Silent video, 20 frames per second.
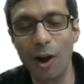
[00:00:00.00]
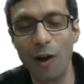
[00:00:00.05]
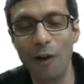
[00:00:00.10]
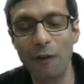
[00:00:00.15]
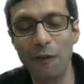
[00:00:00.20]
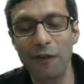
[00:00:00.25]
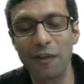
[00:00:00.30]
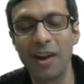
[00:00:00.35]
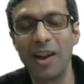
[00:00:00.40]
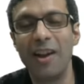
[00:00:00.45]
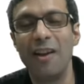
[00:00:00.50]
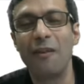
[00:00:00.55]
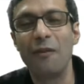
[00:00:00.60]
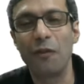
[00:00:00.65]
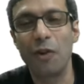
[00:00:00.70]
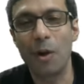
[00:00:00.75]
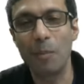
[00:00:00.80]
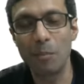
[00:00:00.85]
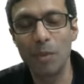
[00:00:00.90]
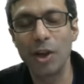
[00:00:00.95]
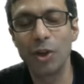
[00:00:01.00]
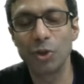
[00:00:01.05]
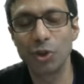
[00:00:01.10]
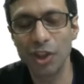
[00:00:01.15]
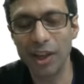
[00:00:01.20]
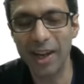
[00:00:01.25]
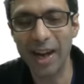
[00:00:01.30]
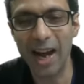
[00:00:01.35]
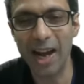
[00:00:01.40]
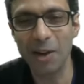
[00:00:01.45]
off from
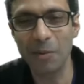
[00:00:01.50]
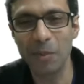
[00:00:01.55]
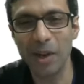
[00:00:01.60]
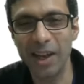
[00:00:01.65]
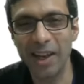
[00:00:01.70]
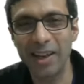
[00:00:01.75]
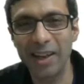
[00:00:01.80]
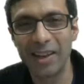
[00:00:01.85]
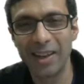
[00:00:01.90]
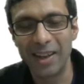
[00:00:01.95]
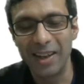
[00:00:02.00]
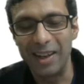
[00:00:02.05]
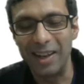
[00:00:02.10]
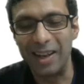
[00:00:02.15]
Manocha Academy.